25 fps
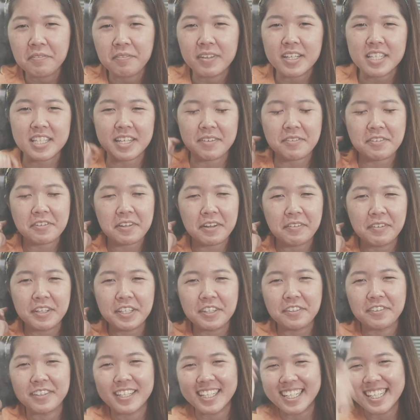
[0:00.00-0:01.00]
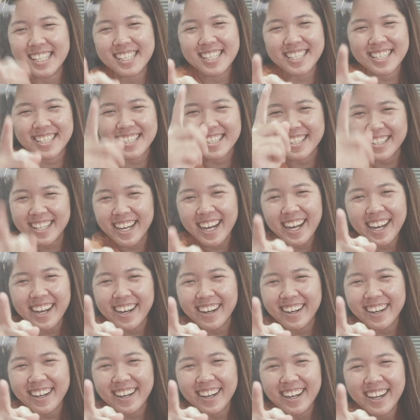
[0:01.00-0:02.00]
but subscribing to us is
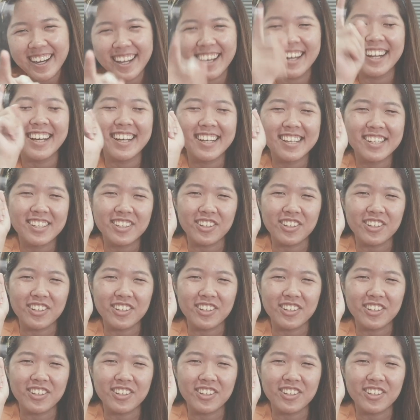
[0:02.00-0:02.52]
not!